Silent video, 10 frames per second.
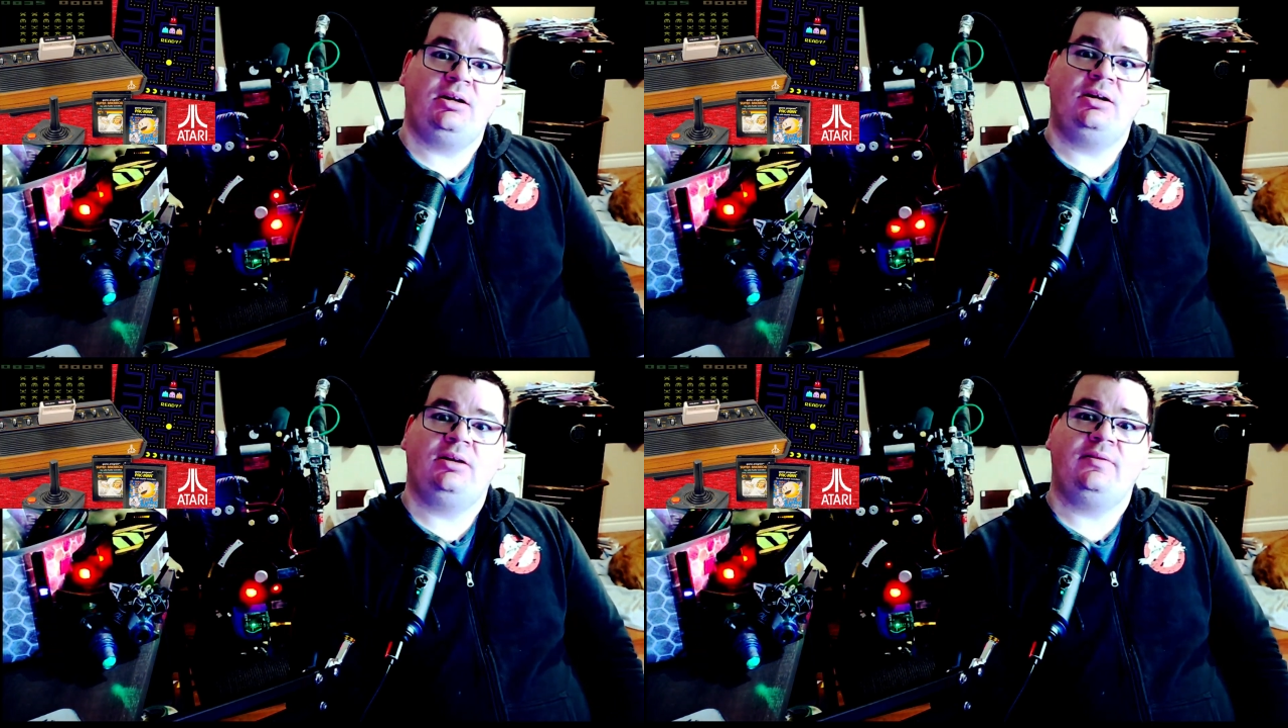
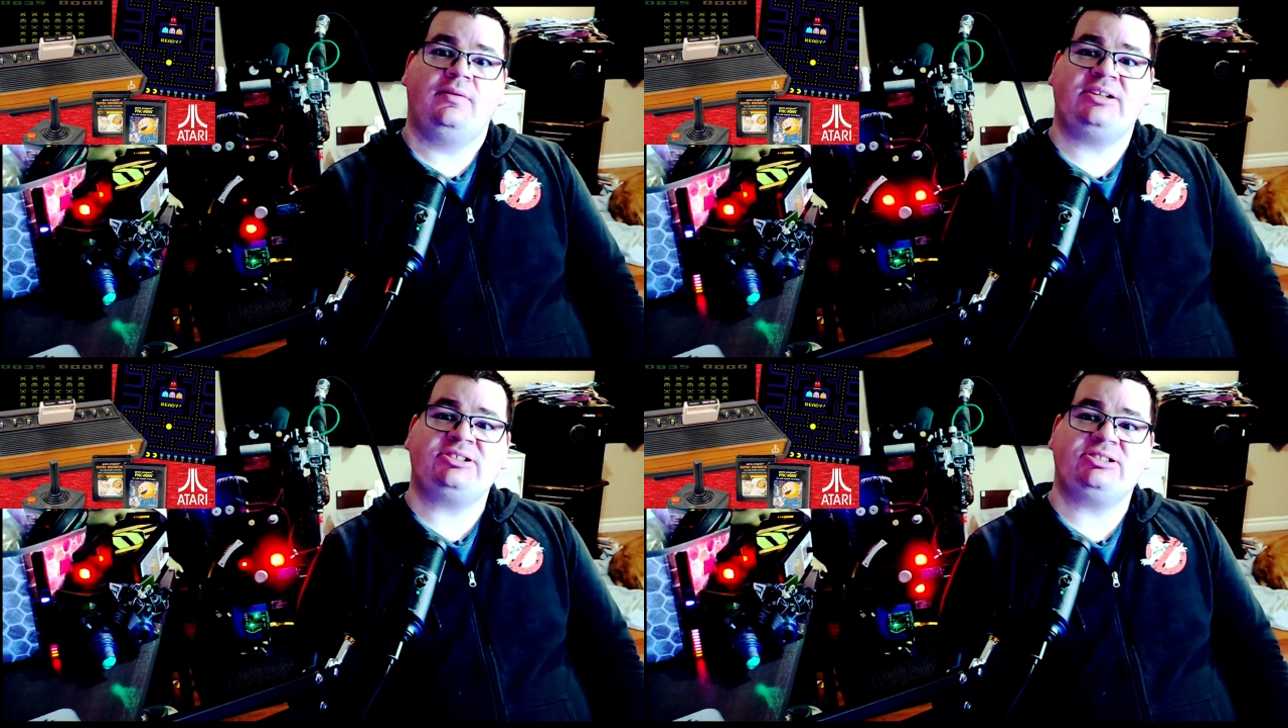The
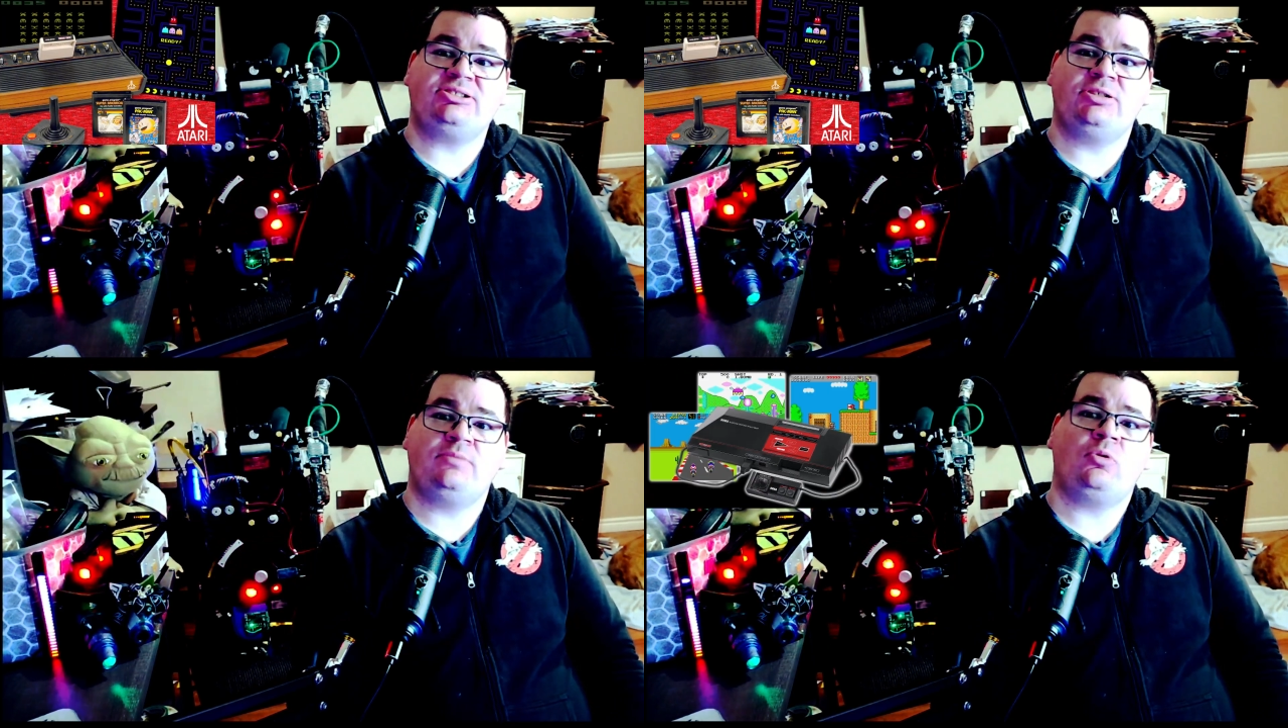next
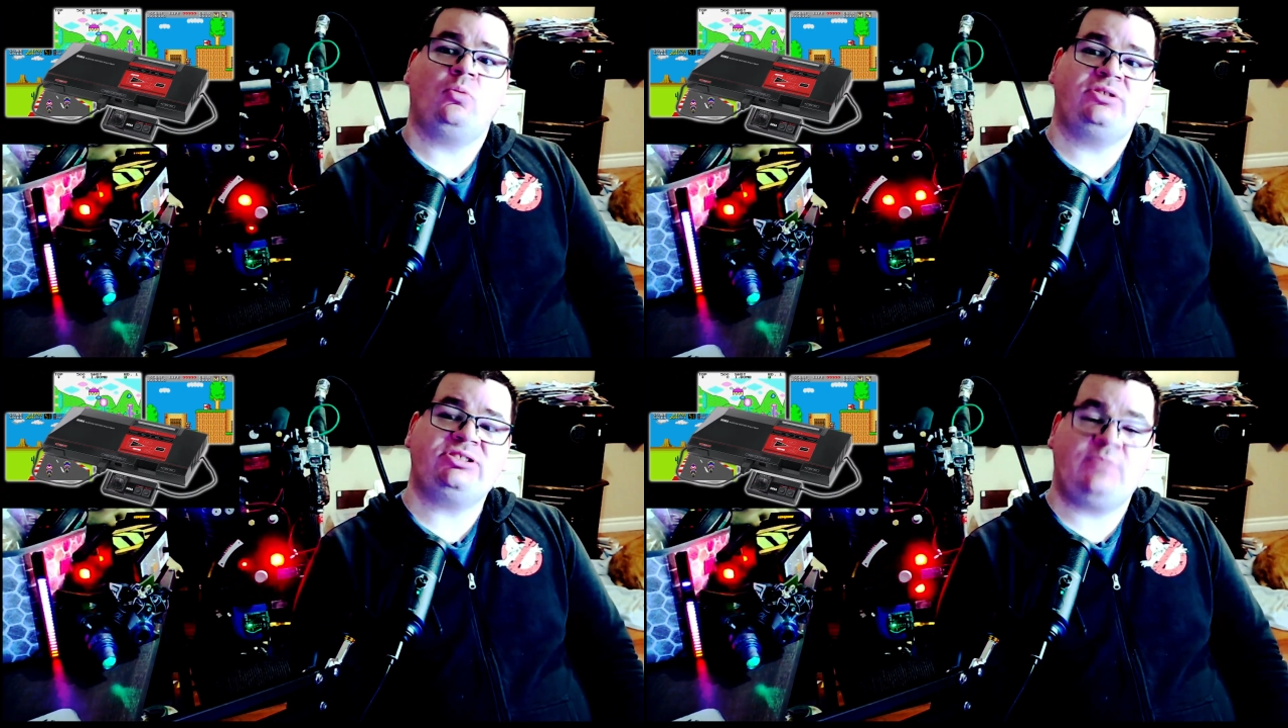system
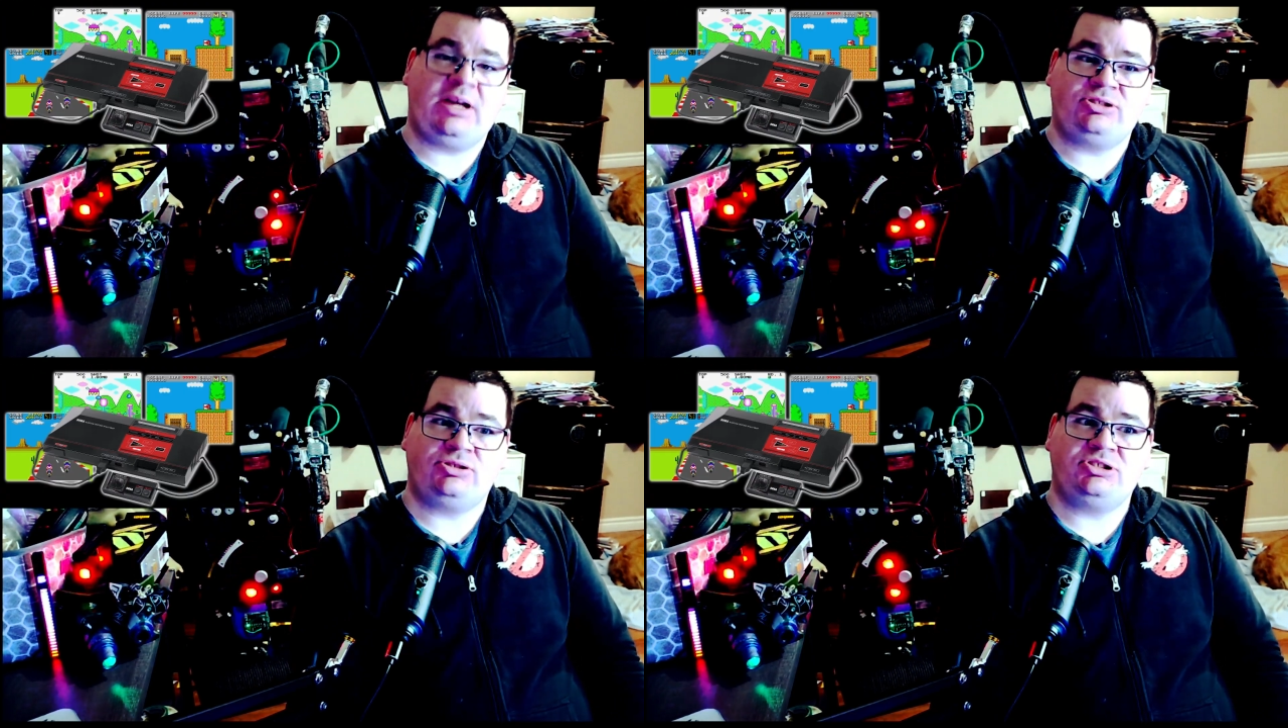was the
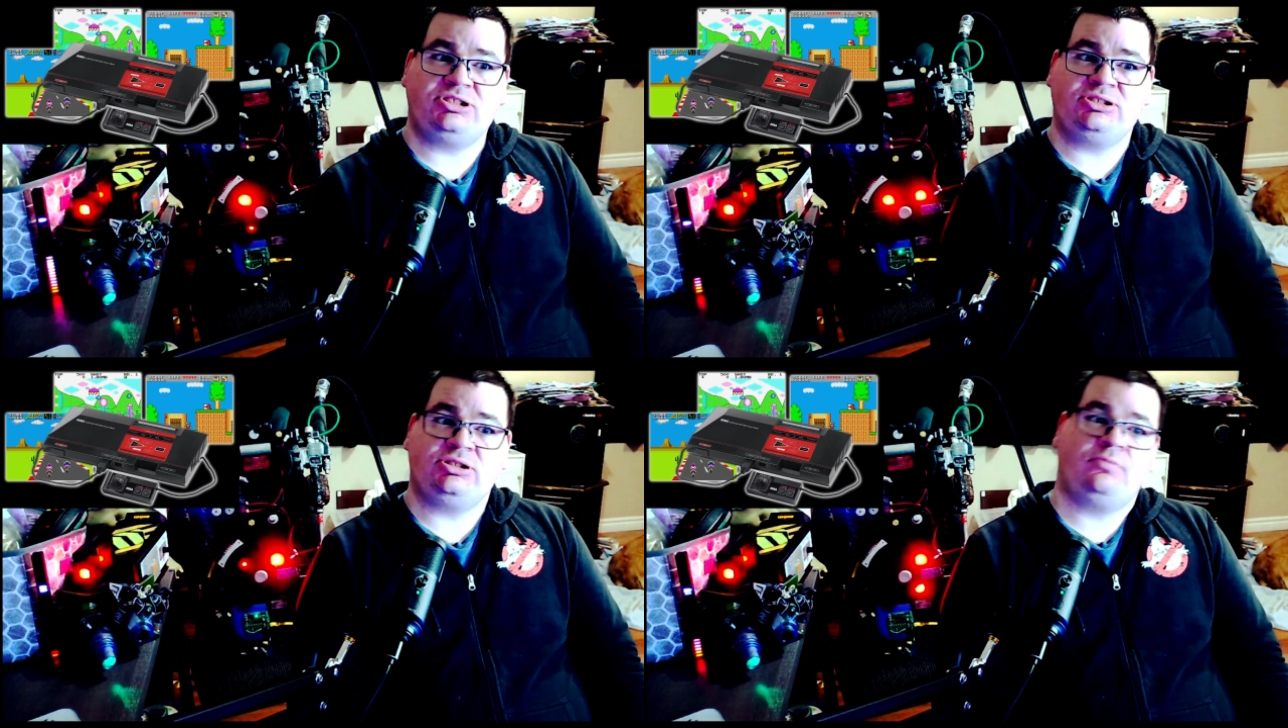Master
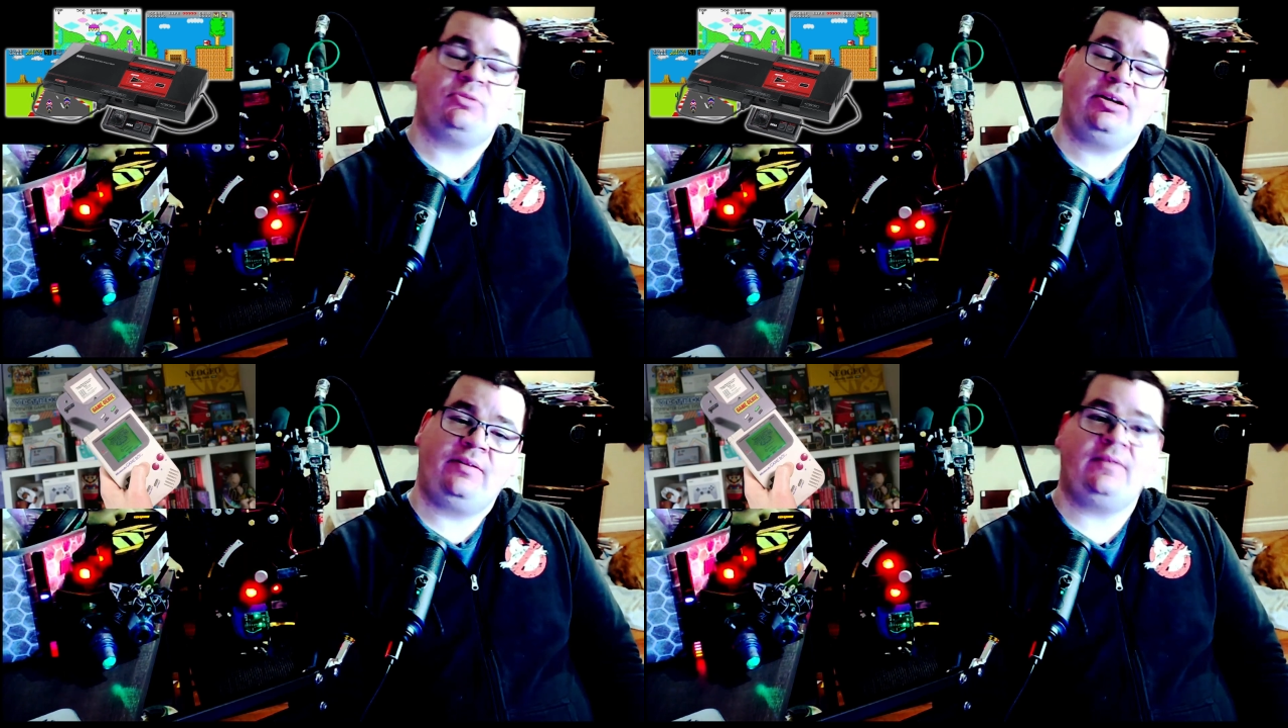System,
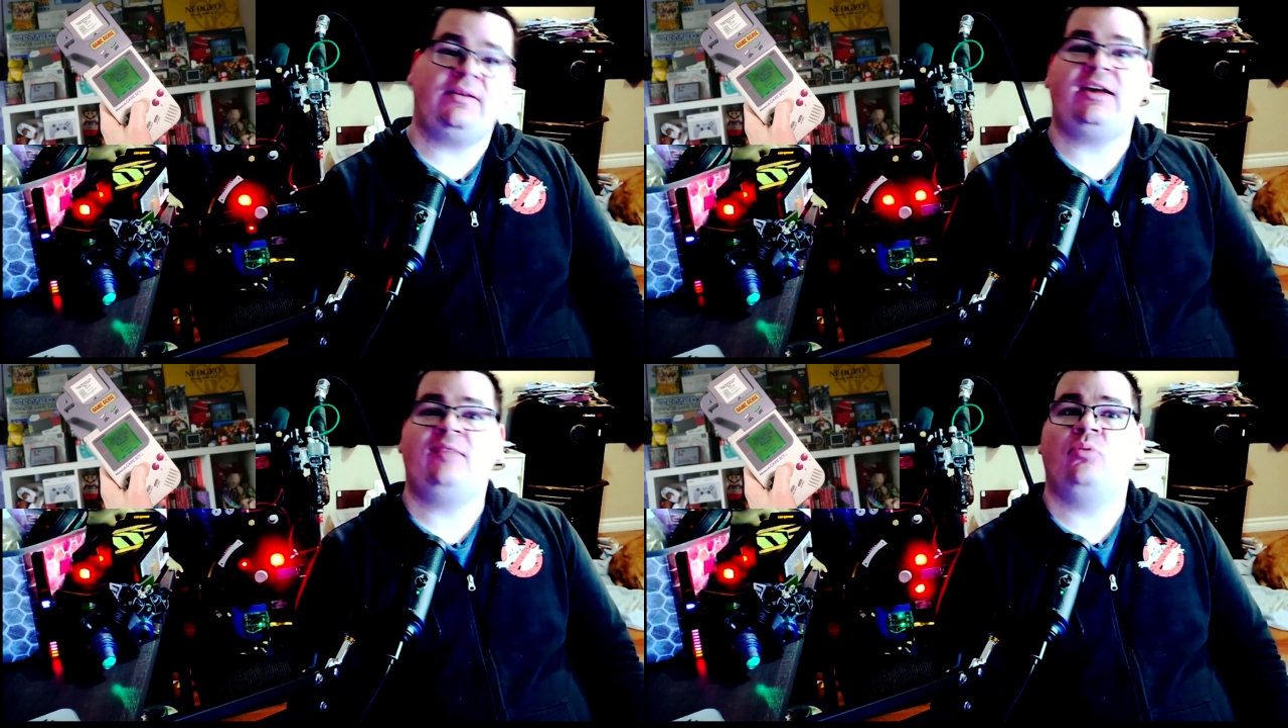and then the
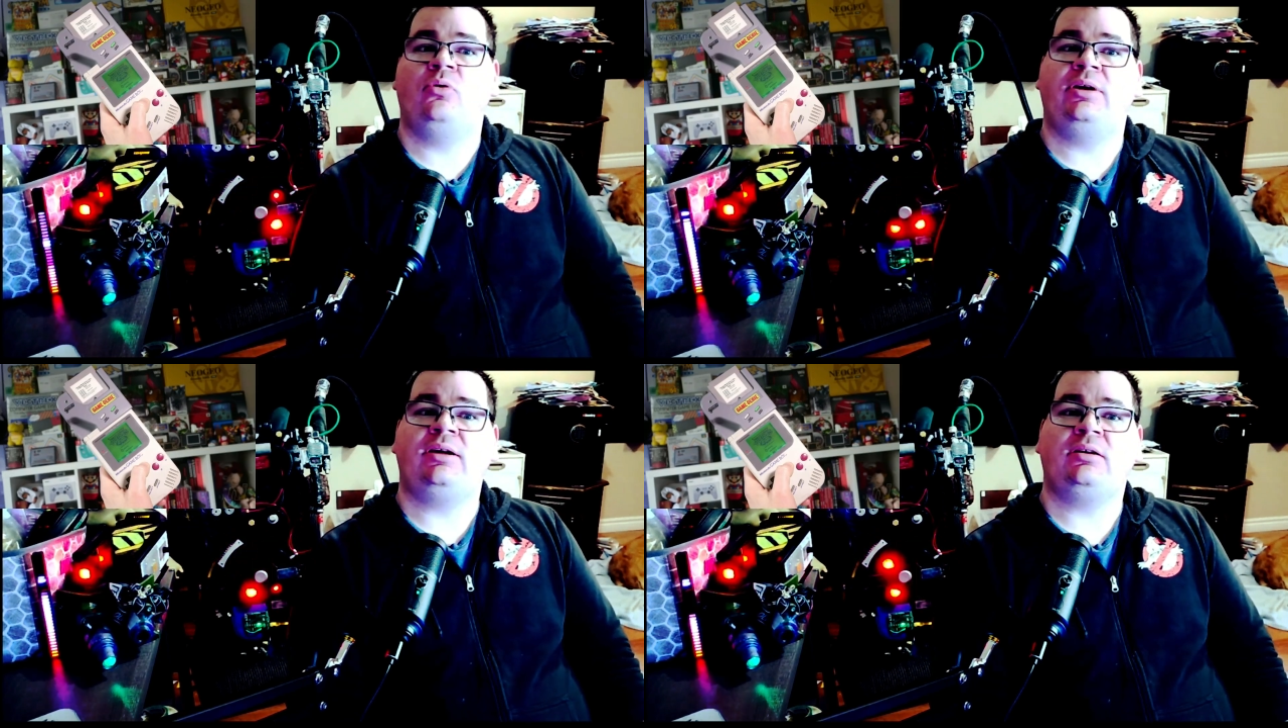Game
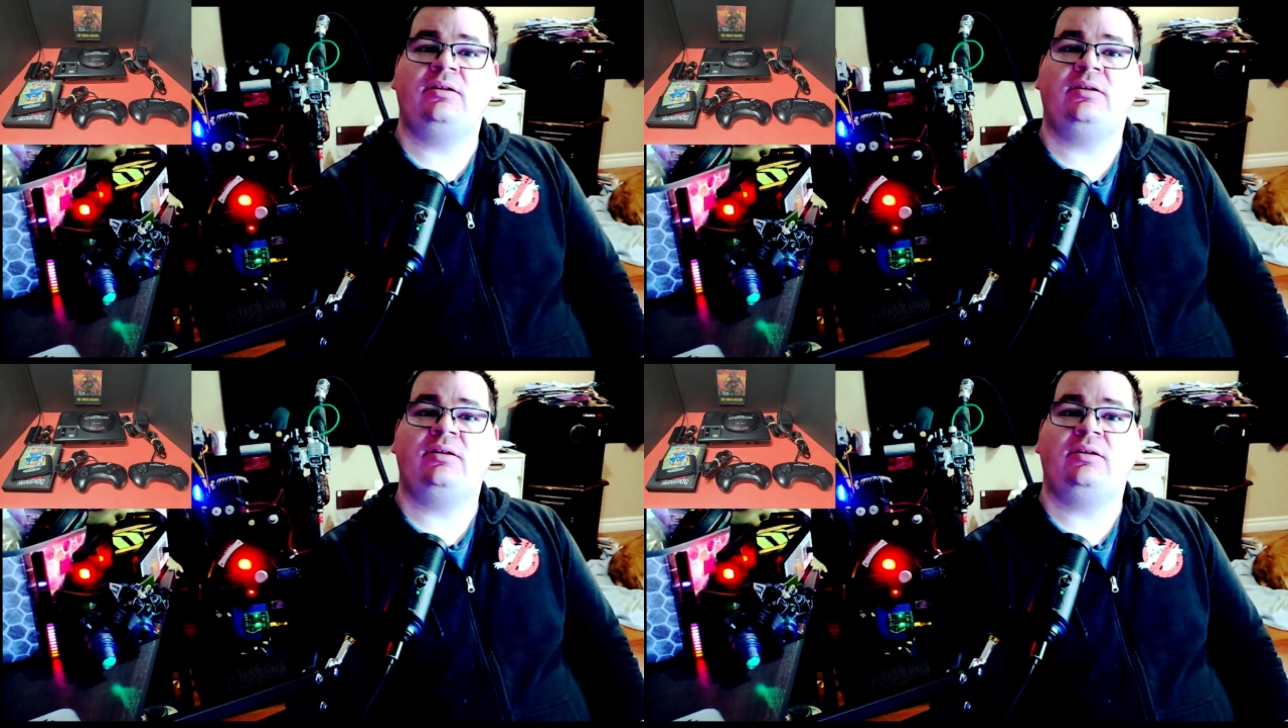Boy,